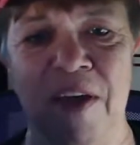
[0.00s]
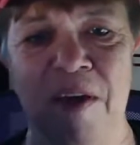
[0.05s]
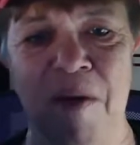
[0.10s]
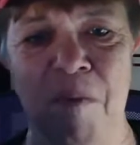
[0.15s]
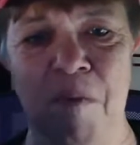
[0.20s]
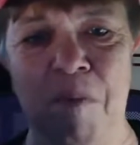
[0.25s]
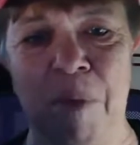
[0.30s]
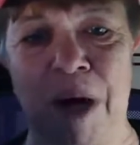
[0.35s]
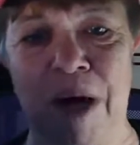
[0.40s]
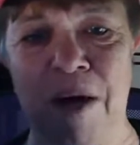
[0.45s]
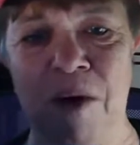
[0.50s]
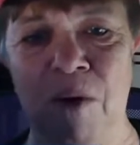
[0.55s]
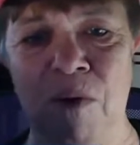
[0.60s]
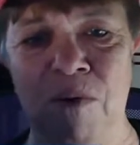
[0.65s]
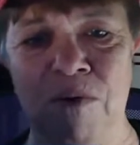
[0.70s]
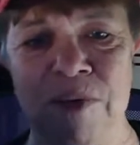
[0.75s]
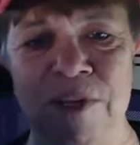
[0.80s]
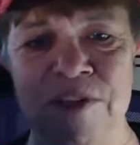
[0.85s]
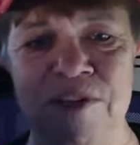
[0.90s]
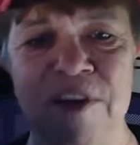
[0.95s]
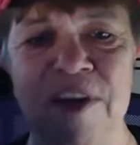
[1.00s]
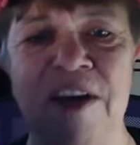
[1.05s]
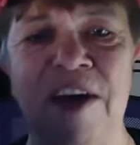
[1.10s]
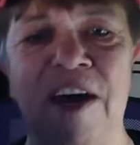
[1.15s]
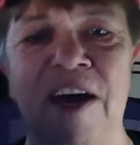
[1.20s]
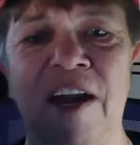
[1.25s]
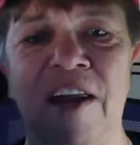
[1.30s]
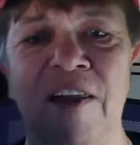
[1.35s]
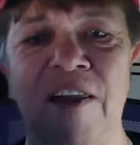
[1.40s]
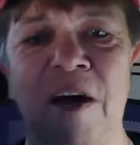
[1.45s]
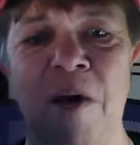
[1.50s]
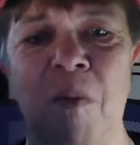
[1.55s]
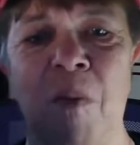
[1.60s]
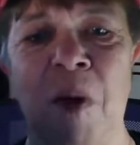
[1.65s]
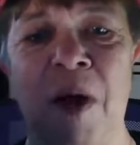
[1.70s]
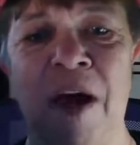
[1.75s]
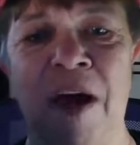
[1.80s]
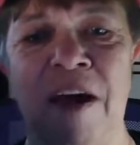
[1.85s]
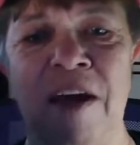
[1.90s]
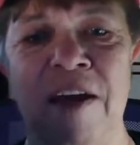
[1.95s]
butt over tea kettle I
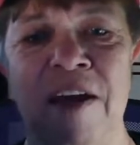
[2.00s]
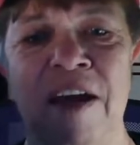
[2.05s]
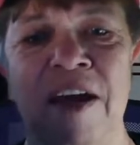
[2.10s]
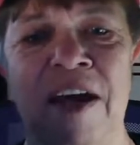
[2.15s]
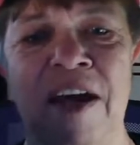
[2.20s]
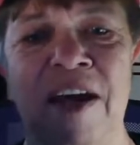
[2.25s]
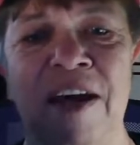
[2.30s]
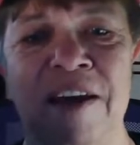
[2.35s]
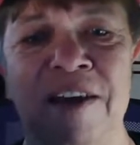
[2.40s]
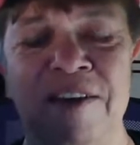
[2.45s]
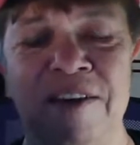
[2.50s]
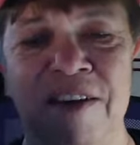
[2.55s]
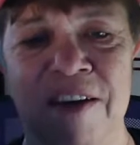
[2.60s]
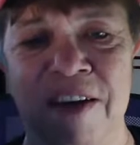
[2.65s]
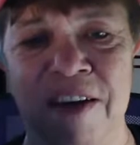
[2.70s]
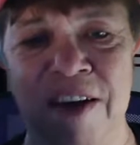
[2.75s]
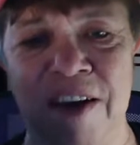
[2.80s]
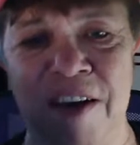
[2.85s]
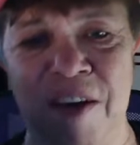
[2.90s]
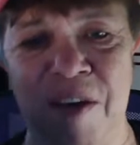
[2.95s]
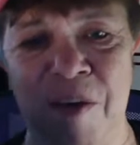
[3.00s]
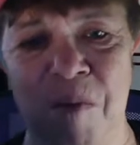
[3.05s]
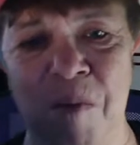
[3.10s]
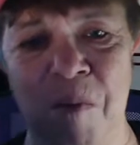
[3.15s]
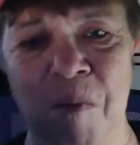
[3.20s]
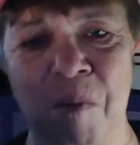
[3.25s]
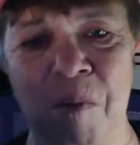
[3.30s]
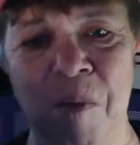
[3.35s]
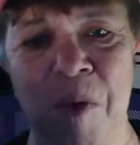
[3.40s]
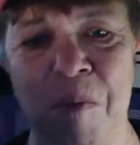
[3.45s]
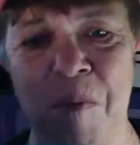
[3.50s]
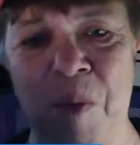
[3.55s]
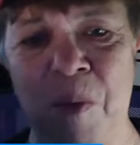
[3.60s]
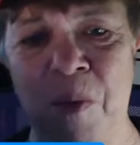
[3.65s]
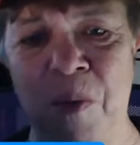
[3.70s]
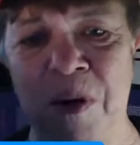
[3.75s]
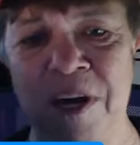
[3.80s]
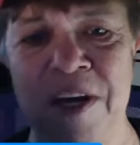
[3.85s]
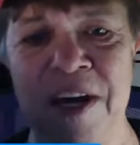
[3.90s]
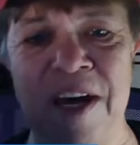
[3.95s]
went, and my
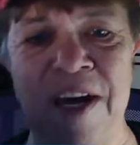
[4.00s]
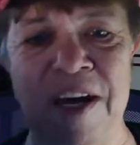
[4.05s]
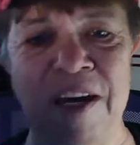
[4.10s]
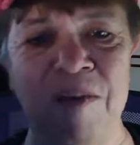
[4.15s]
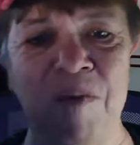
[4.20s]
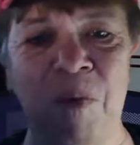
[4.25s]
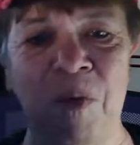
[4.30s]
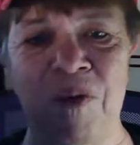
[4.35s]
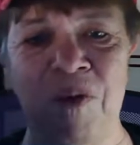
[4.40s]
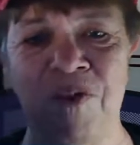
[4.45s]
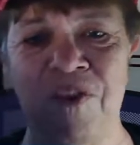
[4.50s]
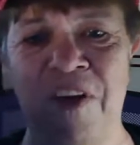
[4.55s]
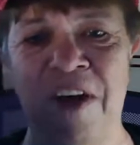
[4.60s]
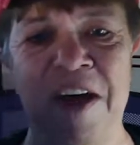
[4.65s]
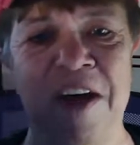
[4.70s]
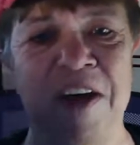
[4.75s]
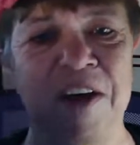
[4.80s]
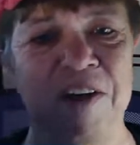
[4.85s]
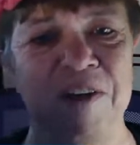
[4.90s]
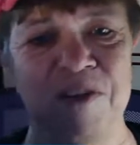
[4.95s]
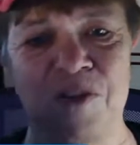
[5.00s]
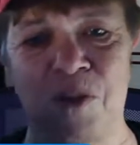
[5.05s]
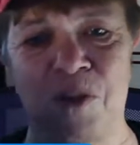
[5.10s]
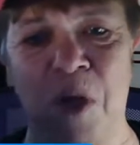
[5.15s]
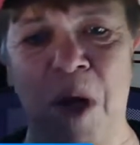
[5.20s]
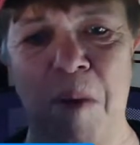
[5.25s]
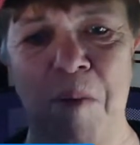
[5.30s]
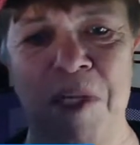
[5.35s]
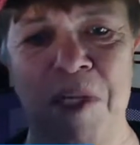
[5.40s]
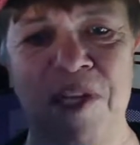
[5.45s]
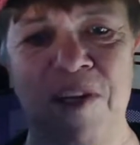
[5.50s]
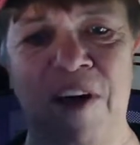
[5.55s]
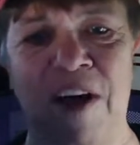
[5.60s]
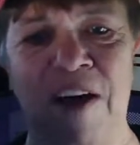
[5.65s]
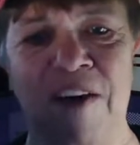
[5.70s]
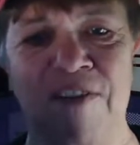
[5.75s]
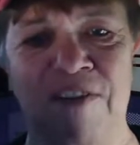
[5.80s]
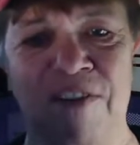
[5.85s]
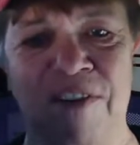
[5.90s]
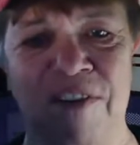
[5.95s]
poor kid was like
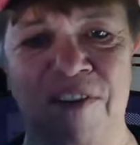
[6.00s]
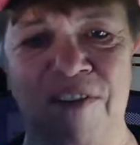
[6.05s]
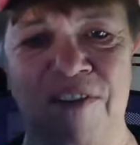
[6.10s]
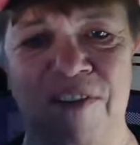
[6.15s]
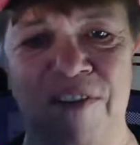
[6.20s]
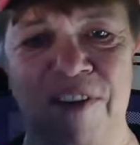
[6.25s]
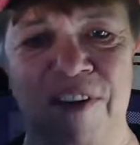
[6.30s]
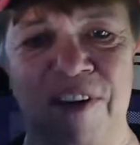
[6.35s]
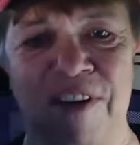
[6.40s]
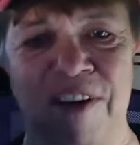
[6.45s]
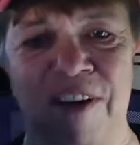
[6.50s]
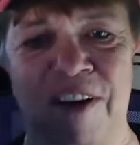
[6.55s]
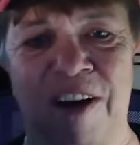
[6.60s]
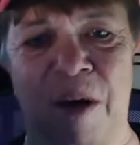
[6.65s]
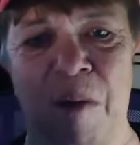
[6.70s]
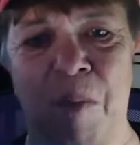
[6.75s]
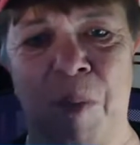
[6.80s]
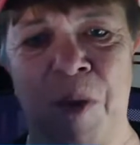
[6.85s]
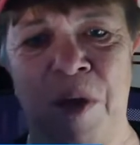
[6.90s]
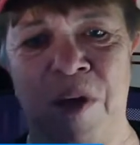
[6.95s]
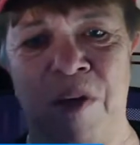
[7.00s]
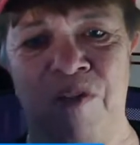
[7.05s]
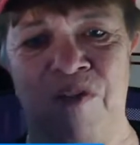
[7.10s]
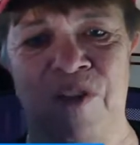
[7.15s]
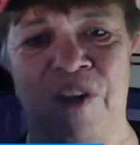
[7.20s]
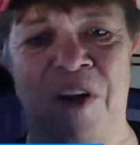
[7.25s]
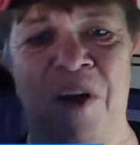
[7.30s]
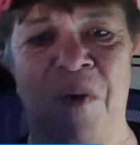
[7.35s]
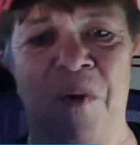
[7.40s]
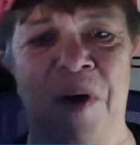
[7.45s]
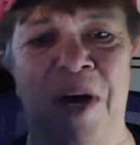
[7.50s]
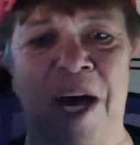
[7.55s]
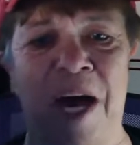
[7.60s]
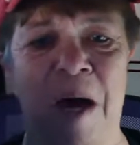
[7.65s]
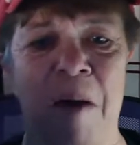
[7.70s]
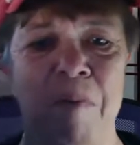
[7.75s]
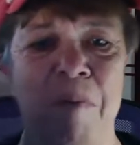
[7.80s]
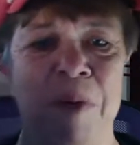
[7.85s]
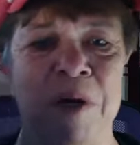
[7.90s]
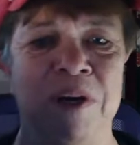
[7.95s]
traumatized because a couple of years ago it
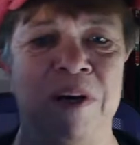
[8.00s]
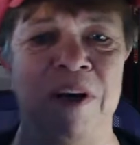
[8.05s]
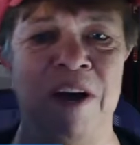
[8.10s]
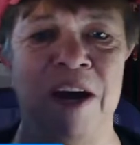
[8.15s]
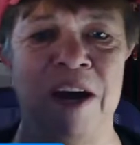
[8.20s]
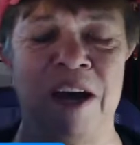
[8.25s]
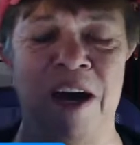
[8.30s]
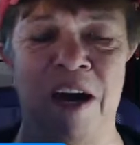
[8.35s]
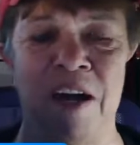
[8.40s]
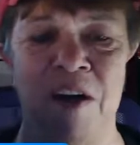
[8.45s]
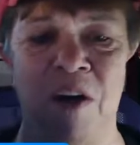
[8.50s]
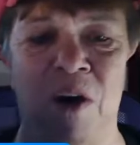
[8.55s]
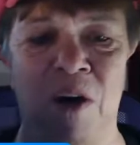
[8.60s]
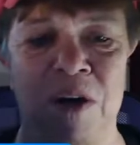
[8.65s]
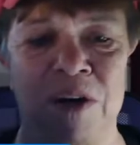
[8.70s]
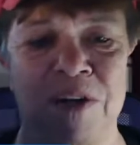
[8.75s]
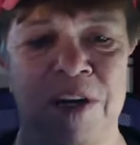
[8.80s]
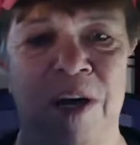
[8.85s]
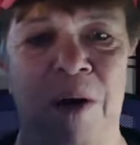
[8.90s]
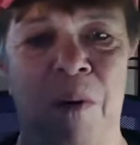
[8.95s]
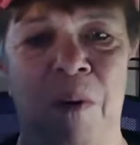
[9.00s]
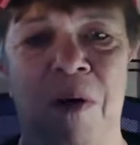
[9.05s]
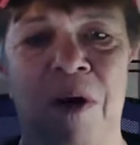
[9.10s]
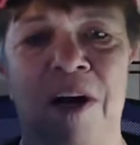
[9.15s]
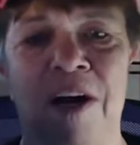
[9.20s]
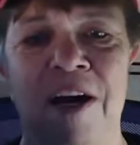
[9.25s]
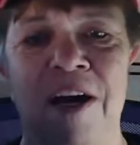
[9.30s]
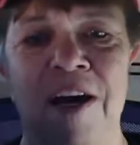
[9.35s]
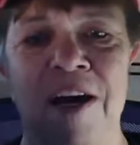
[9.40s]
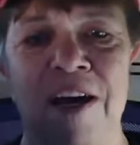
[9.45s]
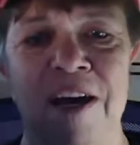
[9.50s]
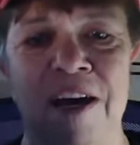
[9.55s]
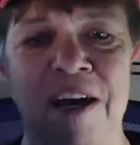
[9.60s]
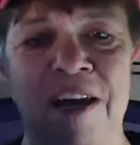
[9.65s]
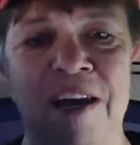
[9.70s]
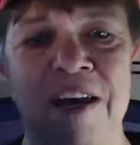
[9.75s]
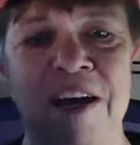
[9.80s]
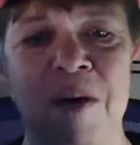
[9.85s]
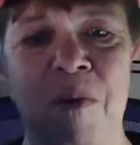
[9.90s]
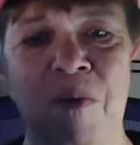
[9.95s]
happened and I got knocked out
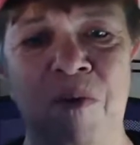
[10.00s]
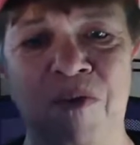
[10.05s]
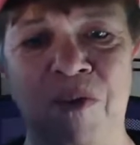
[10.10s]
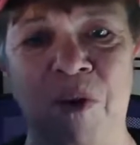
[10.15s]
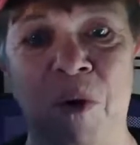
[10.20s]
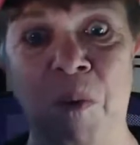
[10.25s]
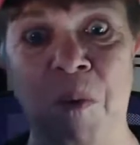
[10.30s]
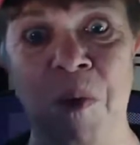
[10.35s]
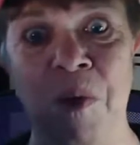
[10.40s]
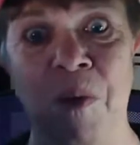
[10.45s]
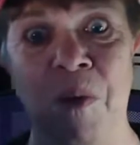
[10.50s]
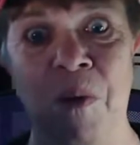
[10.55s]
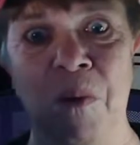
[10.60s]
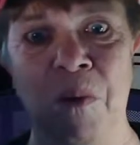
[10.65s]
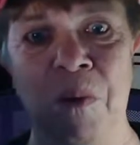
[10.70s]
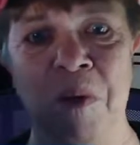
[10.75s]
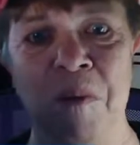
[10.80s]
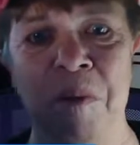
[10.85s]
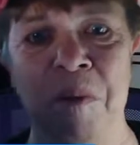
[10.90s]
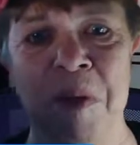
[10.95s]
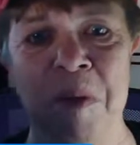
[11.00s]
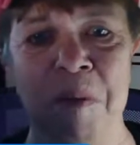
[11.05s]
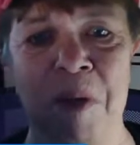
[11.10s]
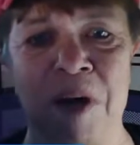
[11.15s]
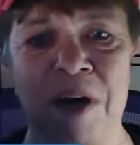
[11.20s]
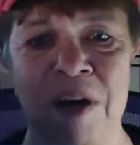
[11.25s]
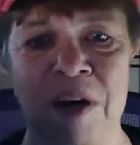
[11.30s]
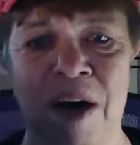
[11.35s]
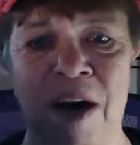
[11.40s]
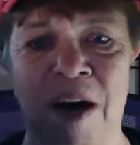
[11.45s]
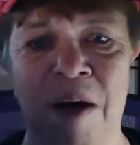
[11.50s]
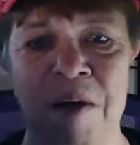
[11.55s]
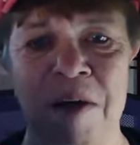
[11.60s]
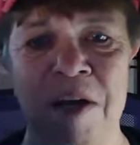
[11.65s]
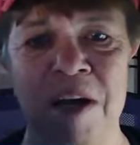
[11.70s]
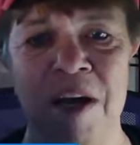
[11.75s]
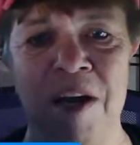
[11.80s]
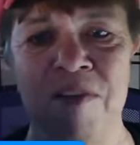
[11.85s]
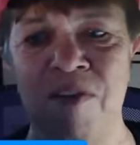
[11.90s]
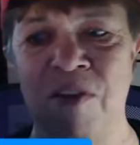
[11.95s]
and he was home alone with me. But God,
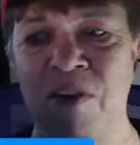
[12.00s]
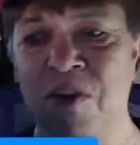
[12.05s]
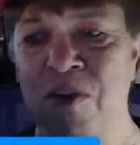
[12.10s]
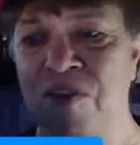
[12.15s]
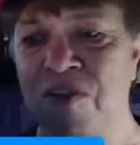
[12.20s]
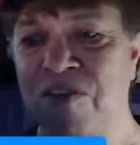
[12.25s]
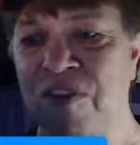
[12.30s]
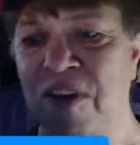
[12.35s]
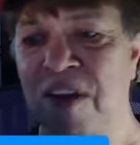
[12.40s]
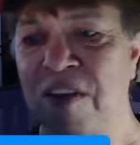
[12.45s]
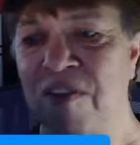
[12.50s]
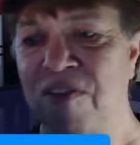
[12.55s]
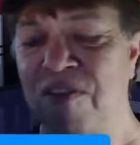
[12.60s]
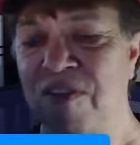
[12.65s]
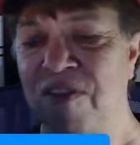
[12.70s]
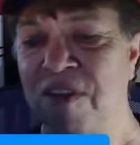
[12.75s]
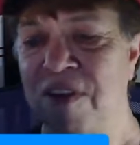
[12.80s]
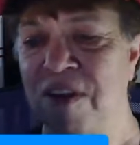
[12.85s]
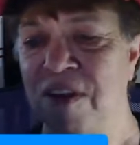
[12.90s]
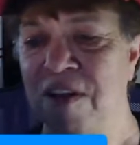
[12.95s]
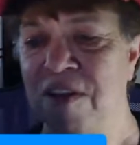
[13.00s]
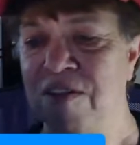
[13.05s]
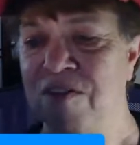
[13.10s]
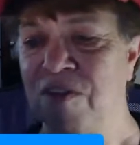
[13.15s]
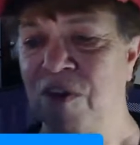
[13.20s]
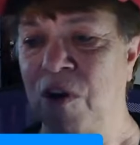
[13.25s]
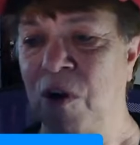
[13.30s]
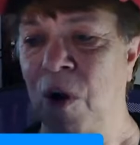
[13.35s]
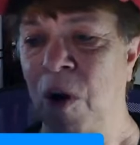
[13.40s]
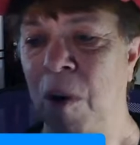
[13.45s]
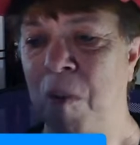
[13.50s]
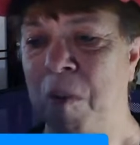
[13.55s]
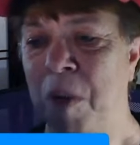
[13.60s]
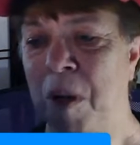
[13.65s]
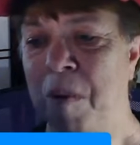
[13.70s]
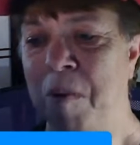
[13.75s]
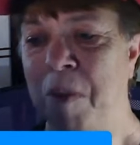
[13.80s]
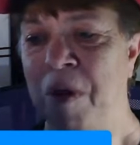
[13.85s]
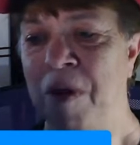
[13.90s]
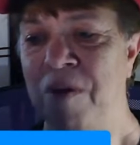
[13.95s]
he had the good sense to call
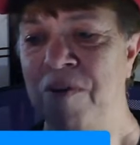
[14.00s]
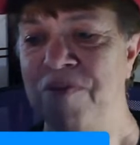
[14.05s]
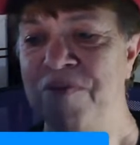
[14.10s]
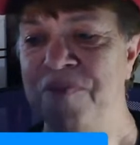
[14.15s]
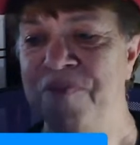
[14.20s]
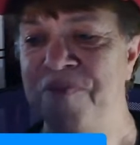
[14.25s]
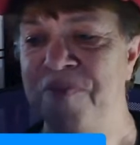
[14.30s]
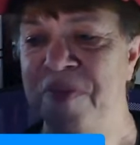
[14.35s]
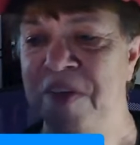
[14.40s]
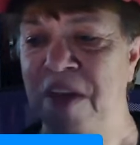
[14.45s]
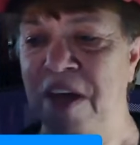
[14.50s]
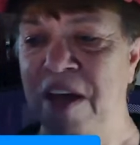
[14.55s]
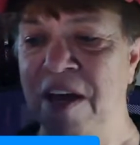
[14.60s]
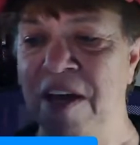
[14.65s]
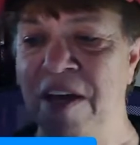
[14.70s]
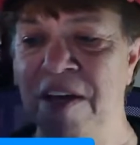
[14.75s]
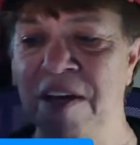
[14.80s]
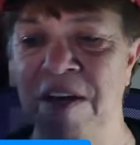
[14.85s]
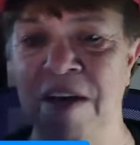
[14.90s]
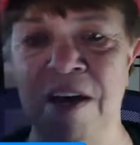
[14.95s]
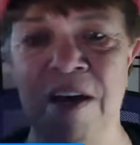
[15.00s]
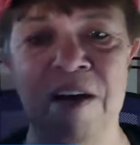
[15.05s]
Papa. And